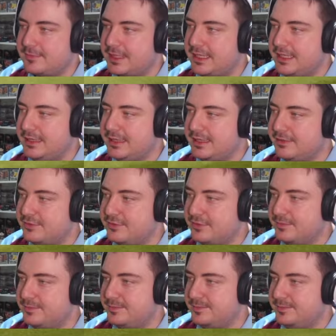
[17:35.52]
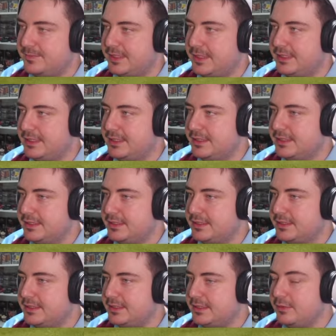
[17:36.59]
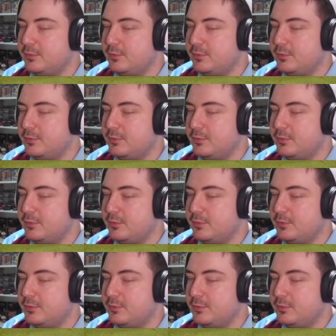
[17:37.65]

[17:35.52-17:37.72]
in this. And I